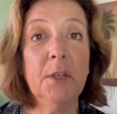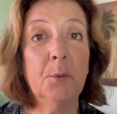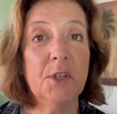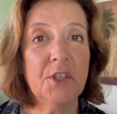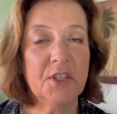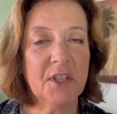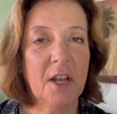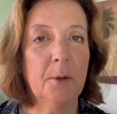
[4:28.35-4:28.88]
which
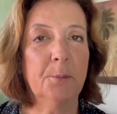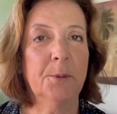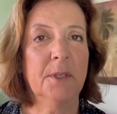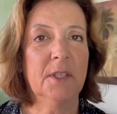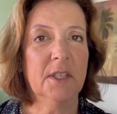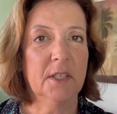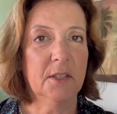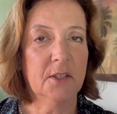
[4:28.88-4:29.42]

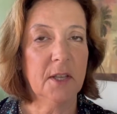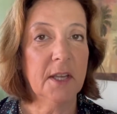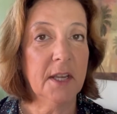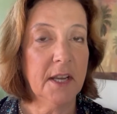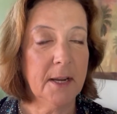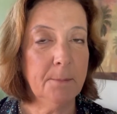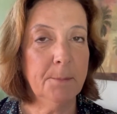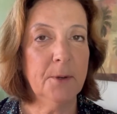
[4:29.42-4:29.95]
encompasses
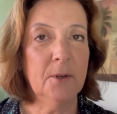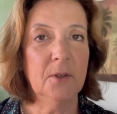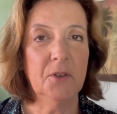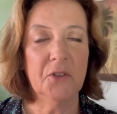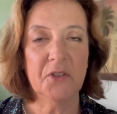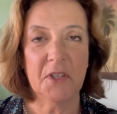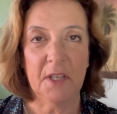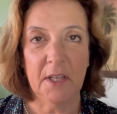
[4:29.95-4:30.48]

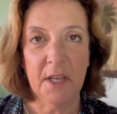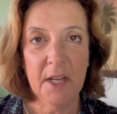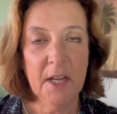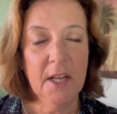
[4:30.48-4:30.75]
Naples and